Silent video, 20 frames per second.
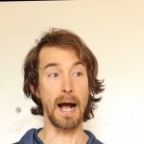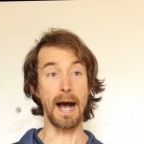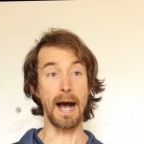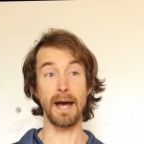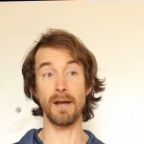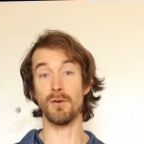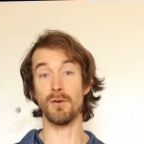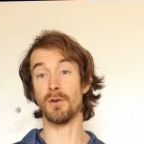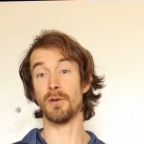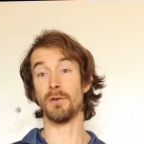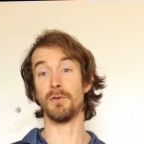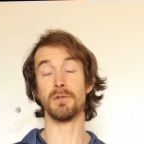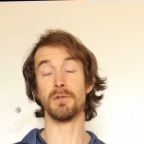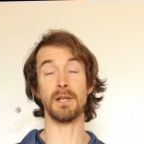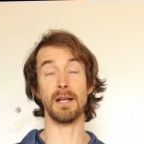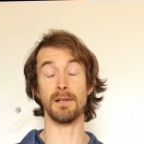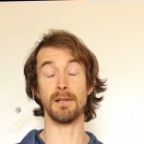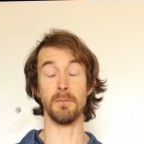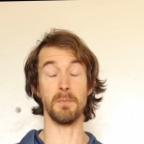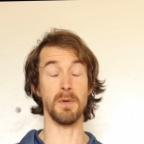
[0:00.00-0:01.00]
I don't
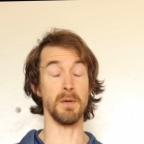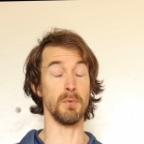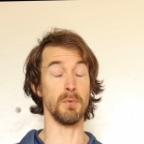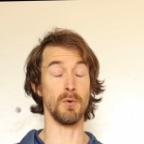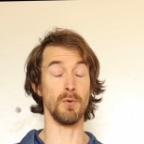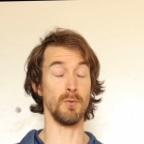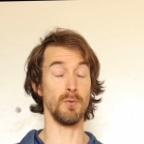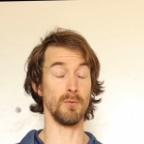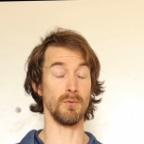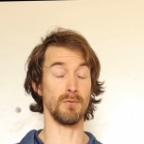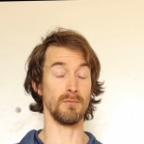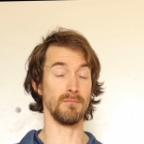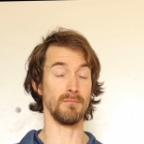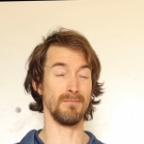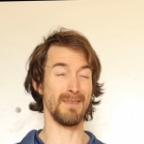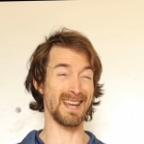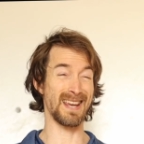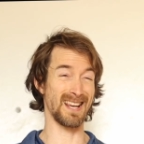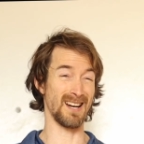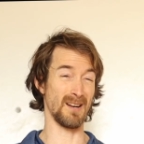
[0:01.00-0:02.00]
understand the people who
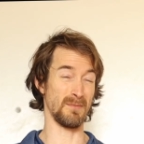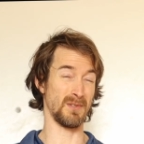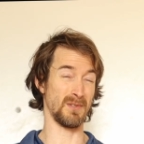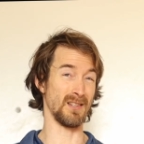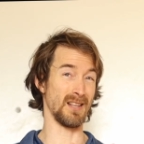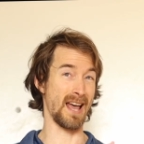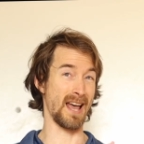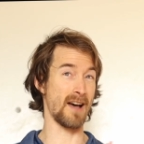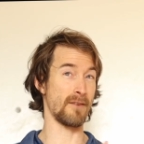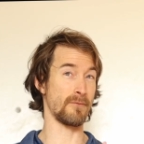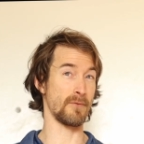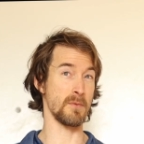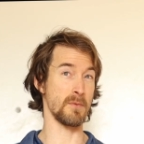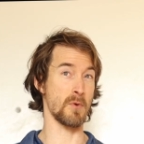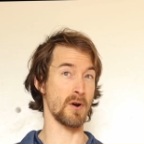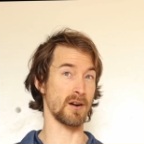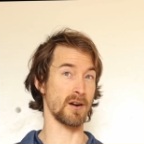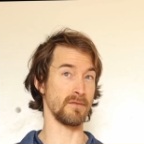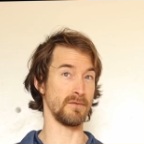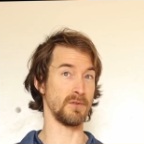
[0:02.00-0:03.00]
make it up to the halfway
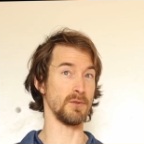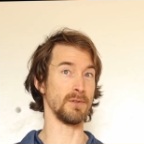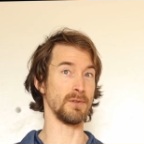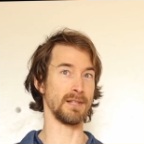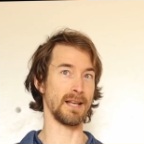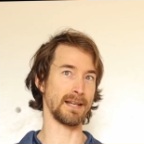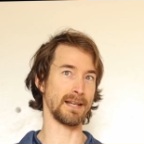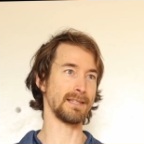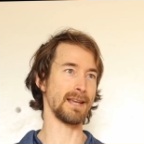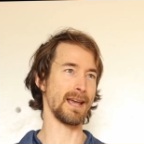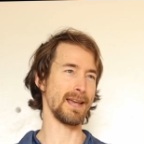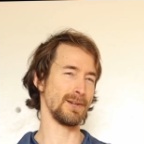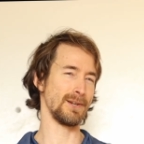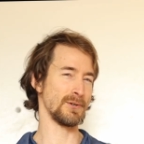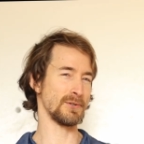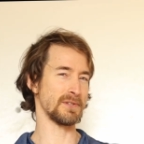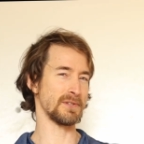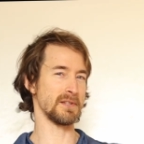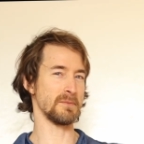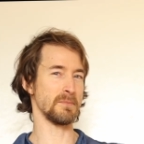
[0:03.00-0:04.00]
mark of doing like 10
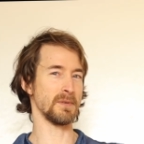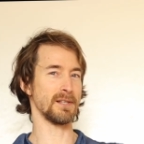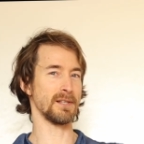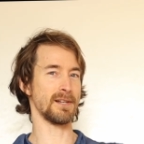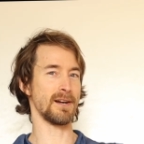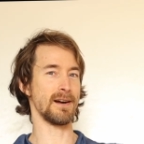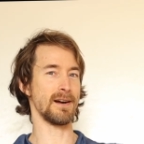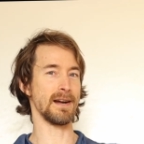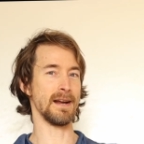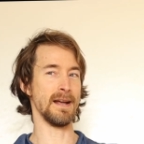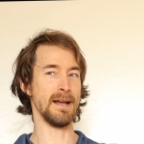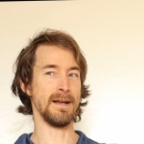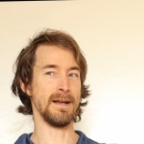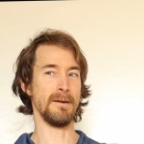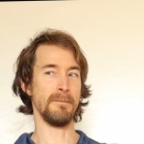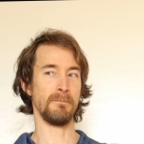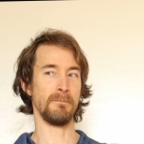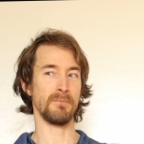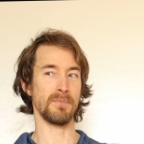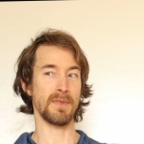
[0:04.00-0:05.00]
years in the military
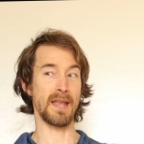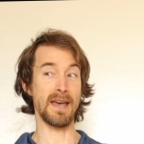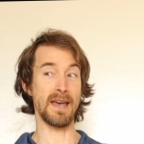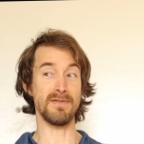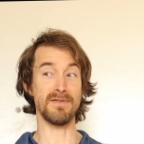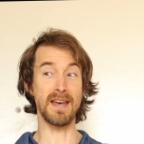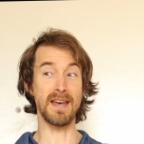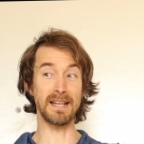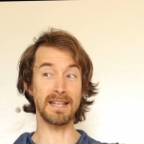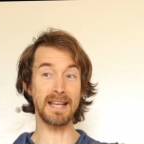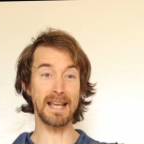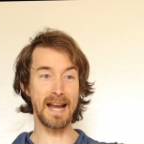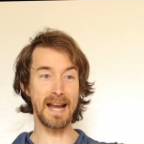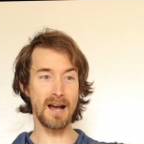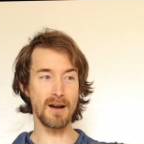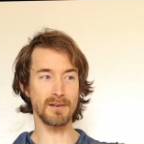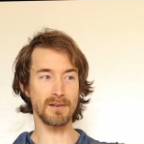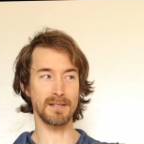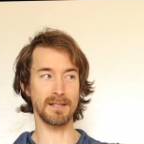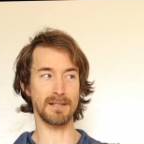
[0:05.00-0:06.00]
and then get
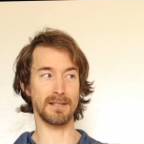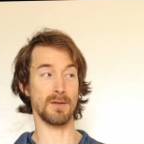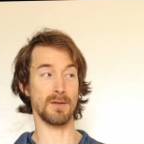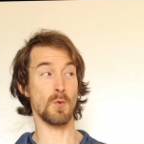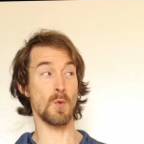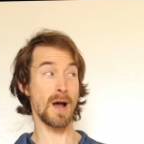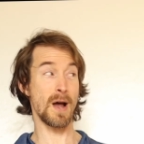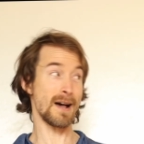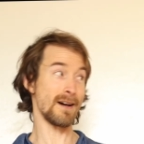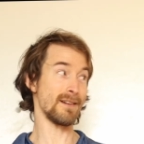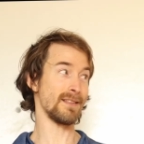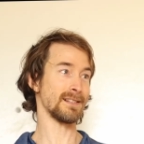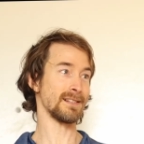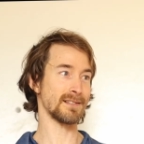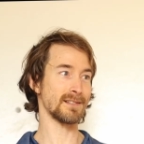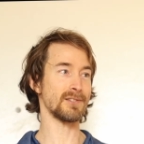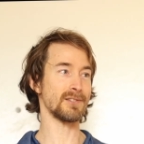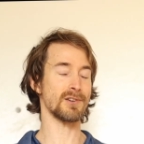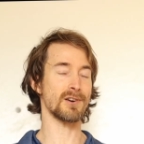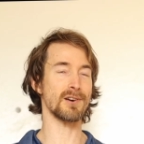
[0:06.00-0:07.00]
out, because it's like, wow, that's
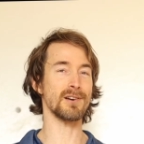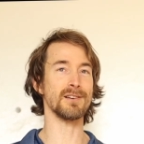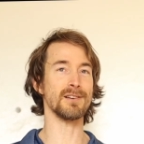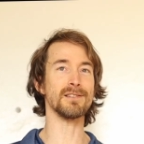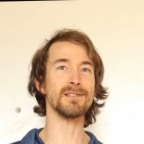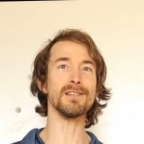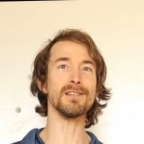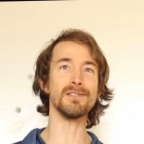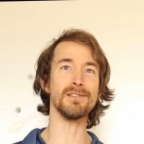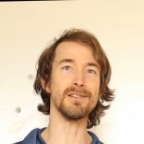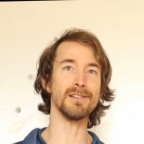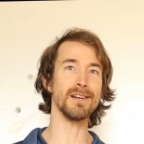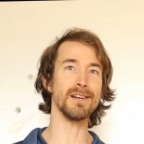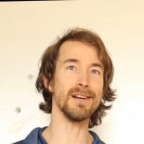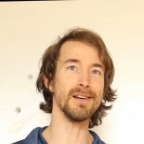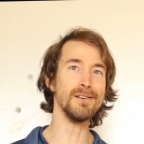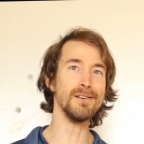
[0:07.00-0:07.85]
such a hard decision,